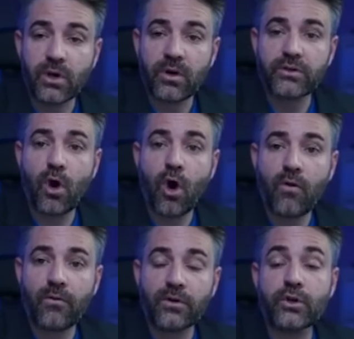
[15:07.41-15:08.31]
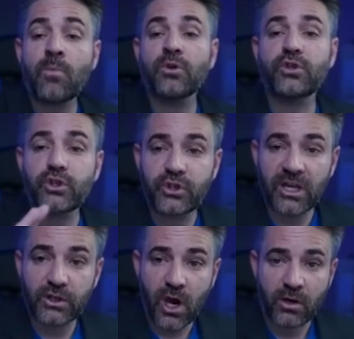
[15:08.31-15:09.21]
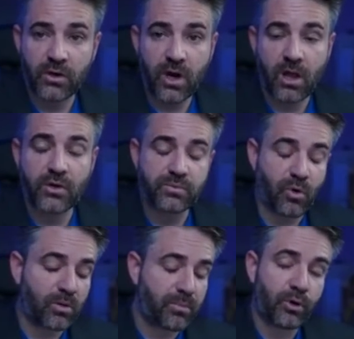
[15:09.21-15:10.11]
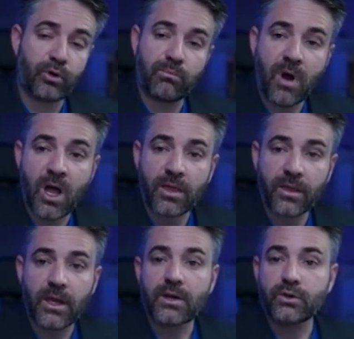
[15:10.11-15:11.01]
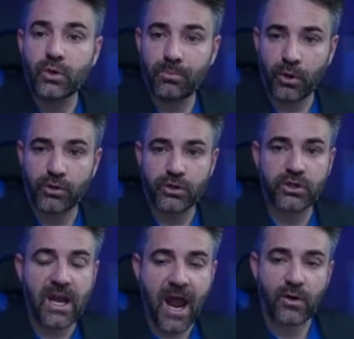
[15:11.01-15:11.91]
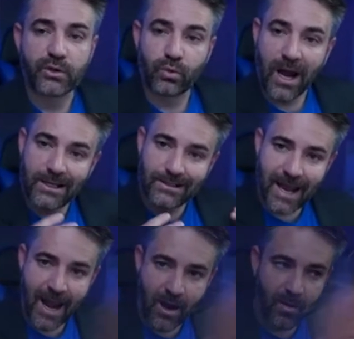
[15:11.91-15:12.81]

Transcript: it's almost $600 more per month to purchase a house right now.